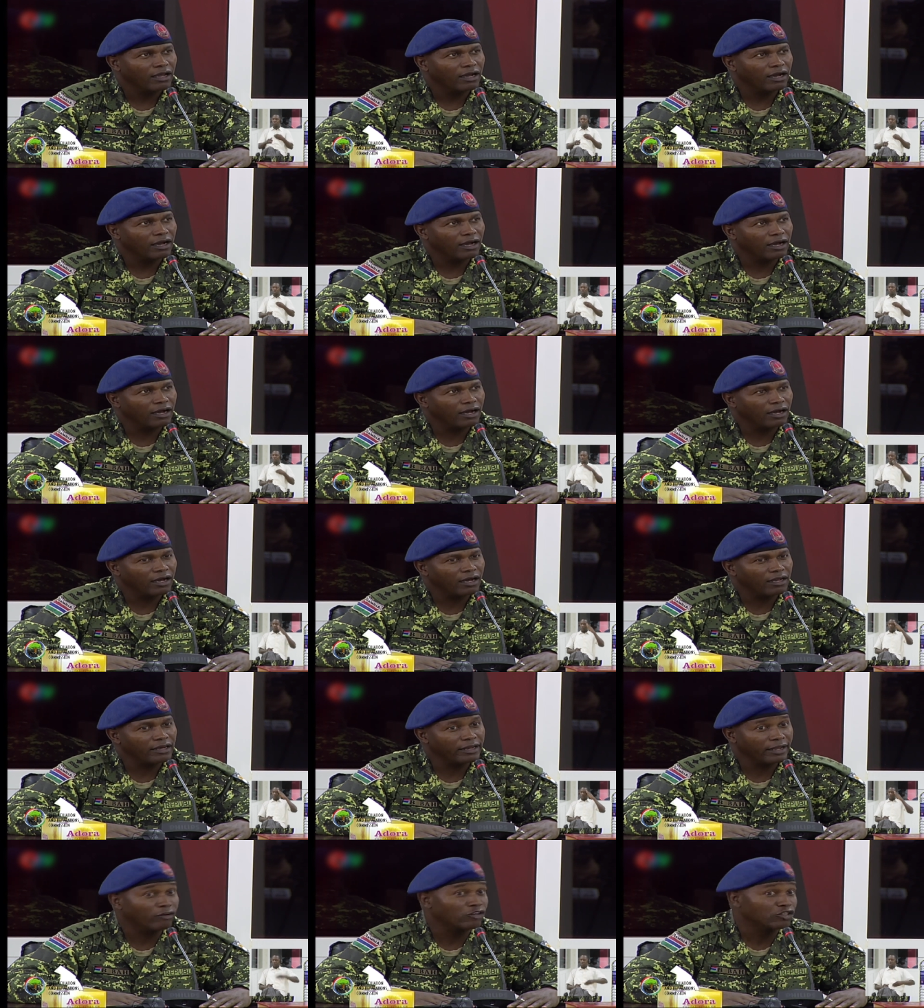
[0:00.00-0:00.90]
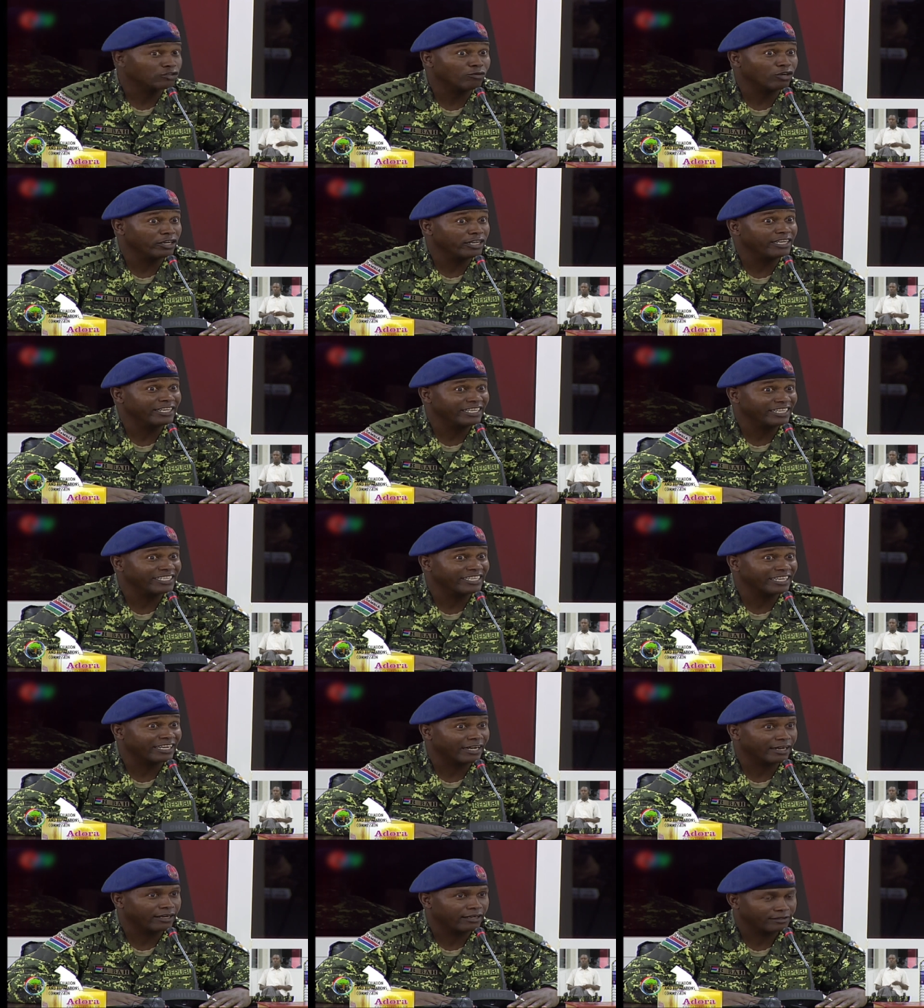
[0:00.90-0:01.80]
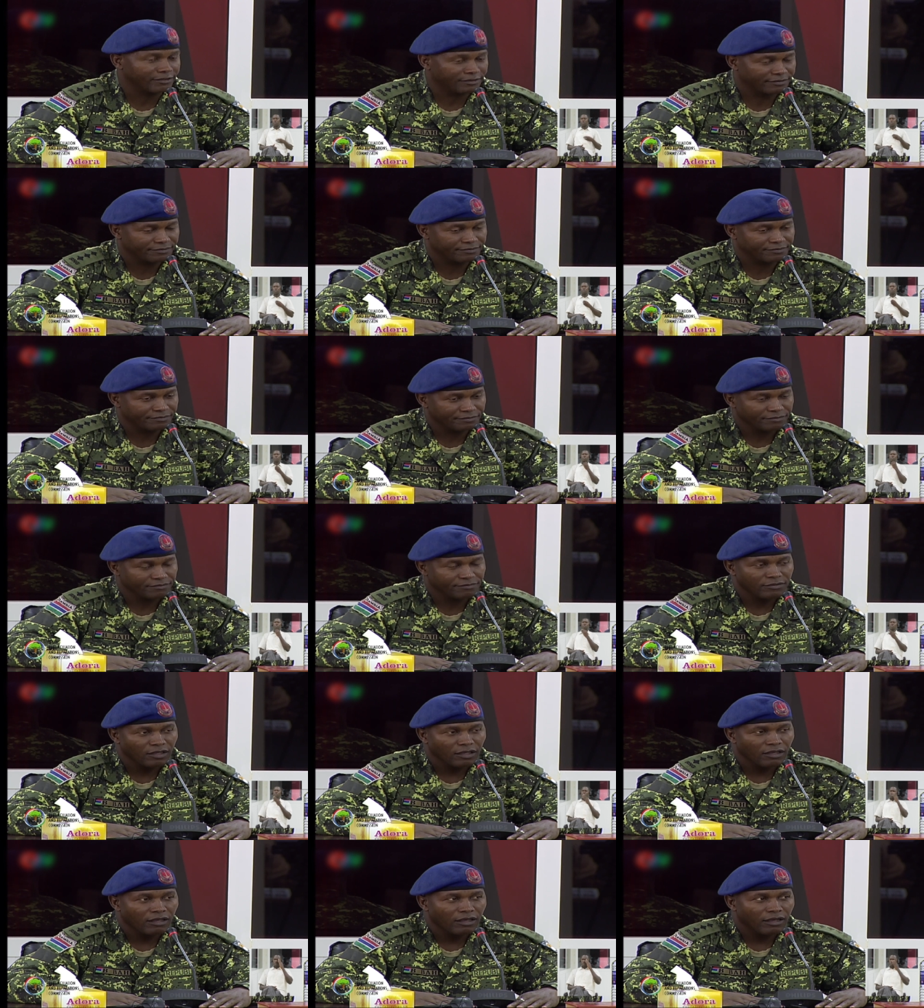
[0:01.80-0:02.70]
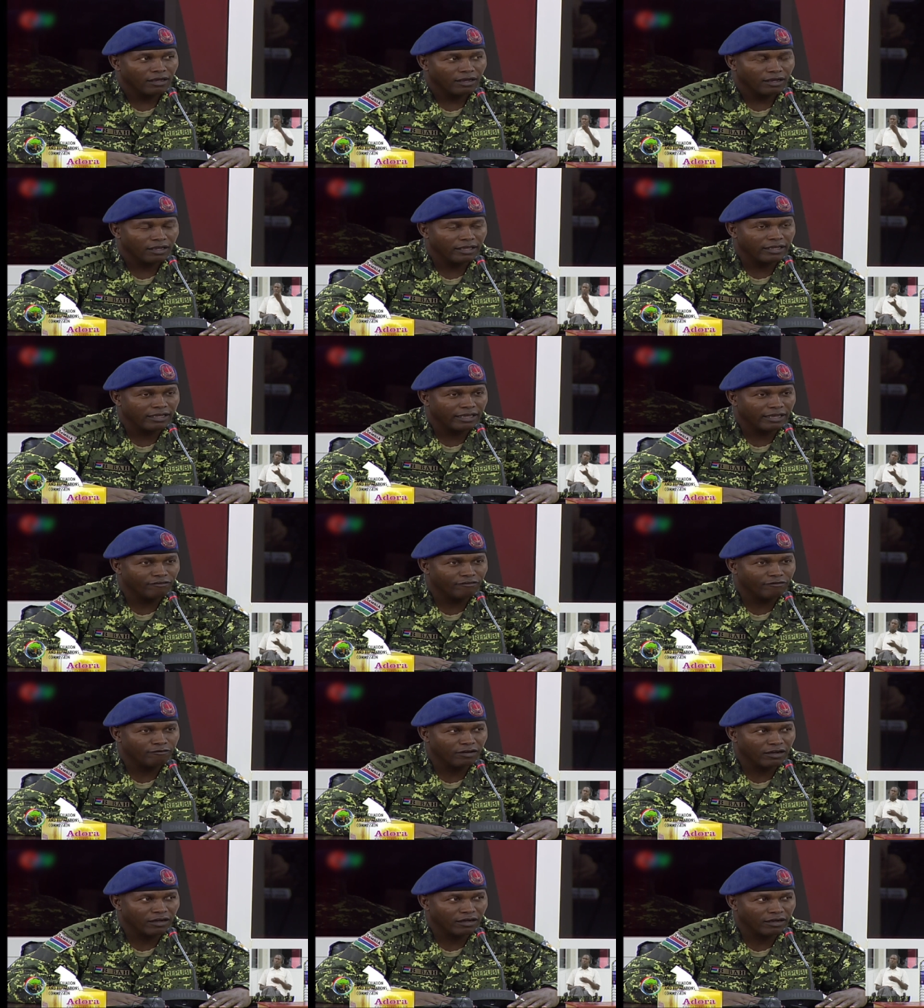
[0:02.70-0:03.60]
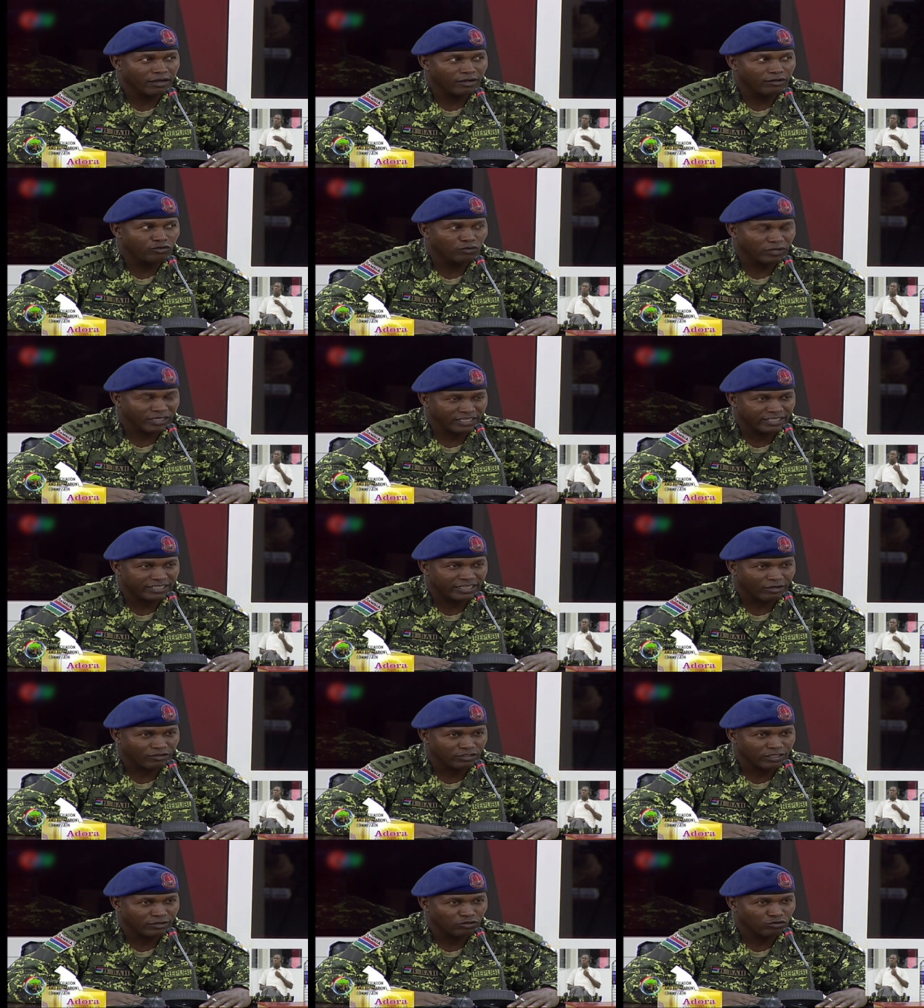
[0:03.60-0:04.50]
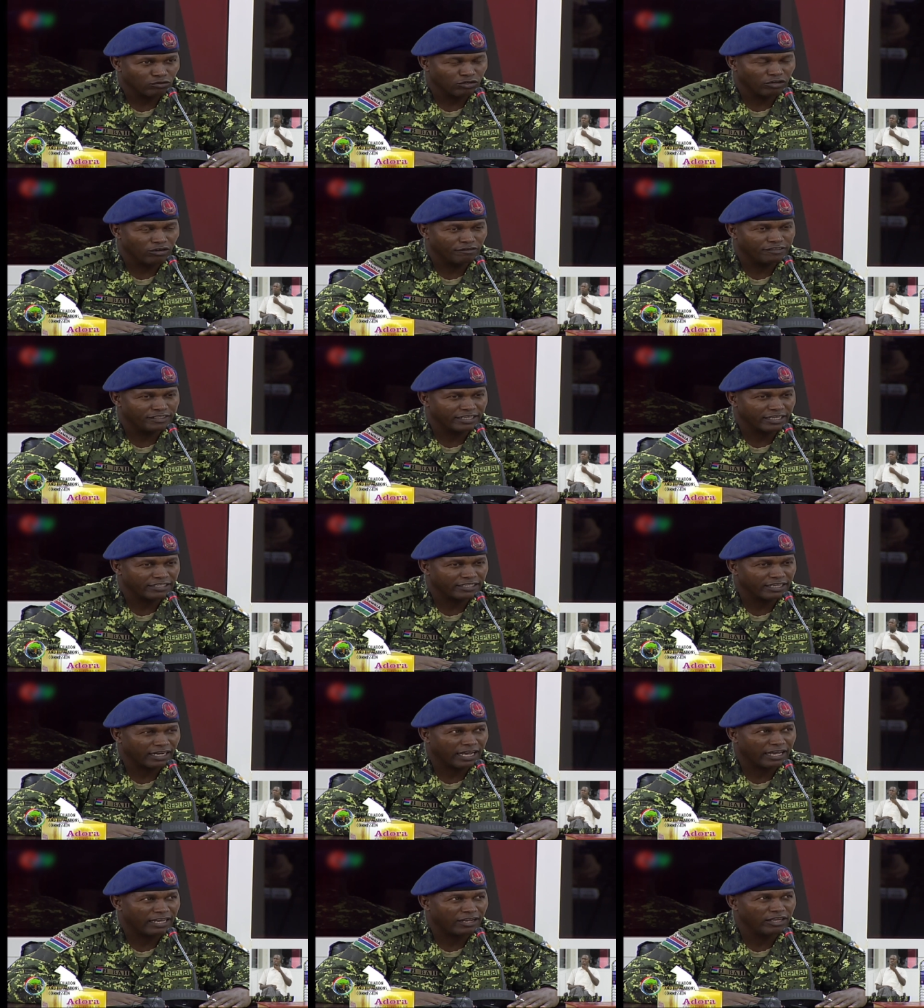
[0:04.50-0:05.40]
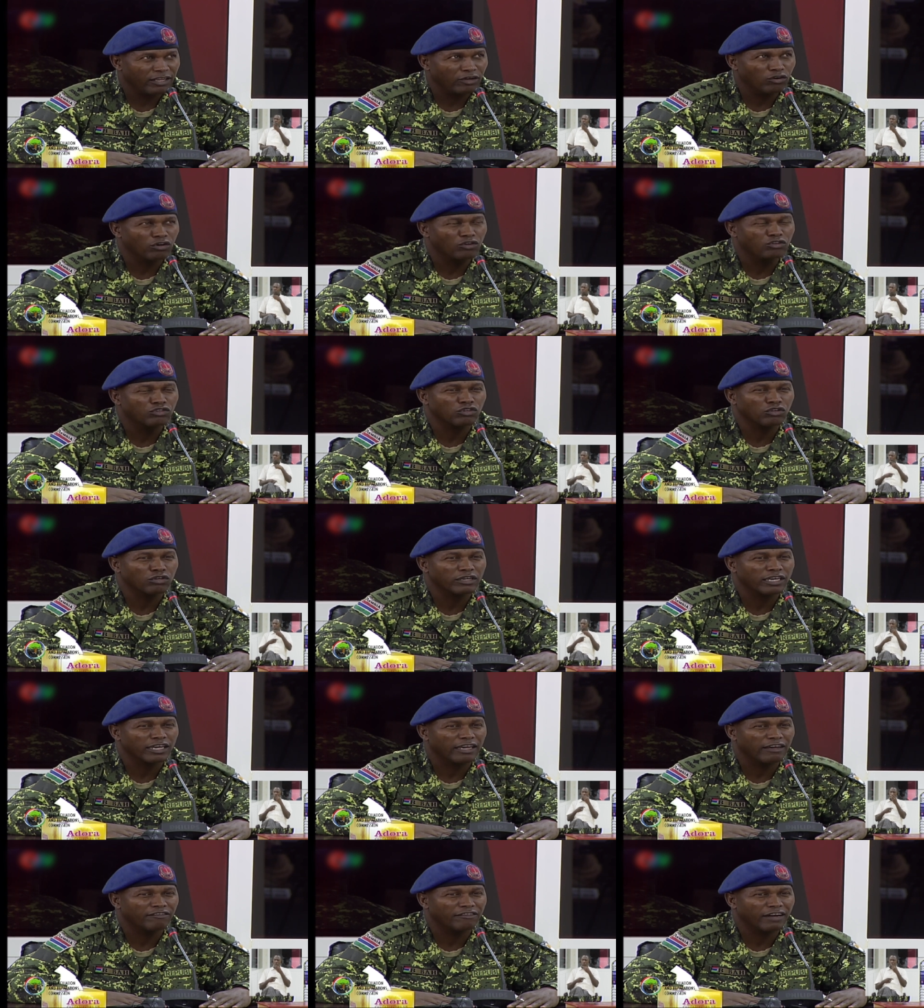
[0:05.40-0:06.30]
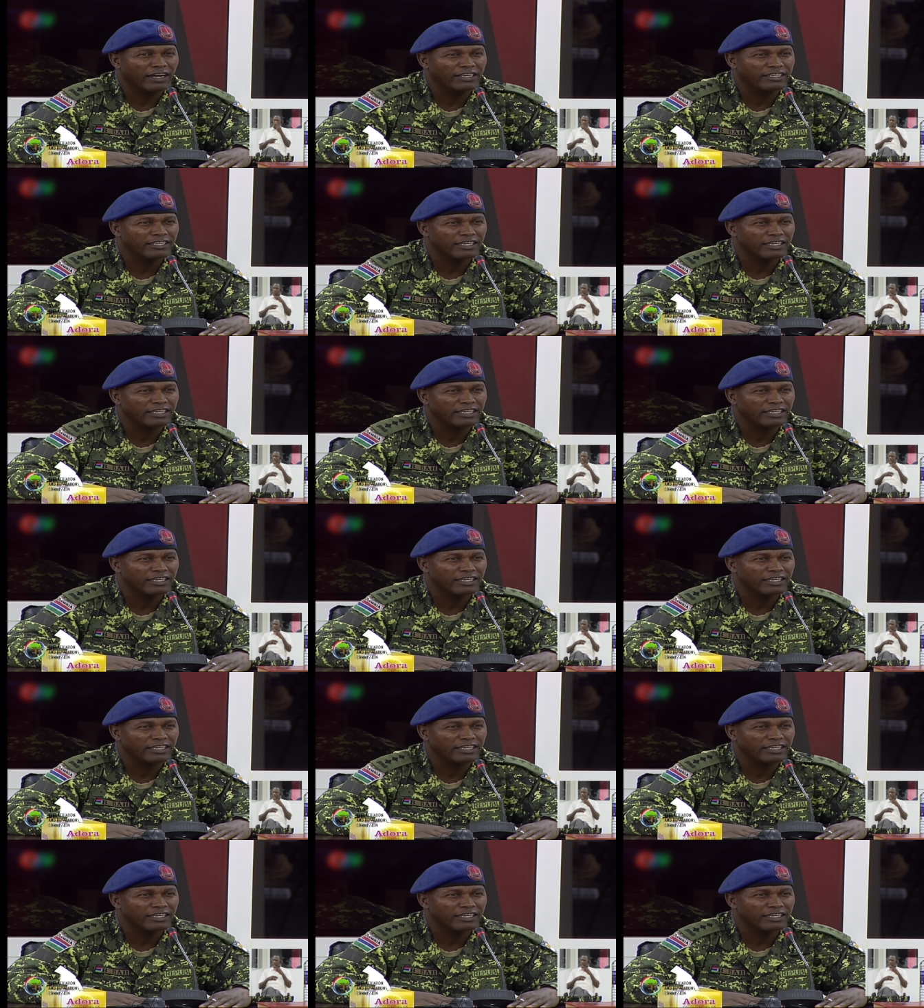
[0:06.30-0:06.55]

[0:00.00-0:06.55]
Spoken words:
There was money in his car. He gave 20,000 to the officers, and he also gave, I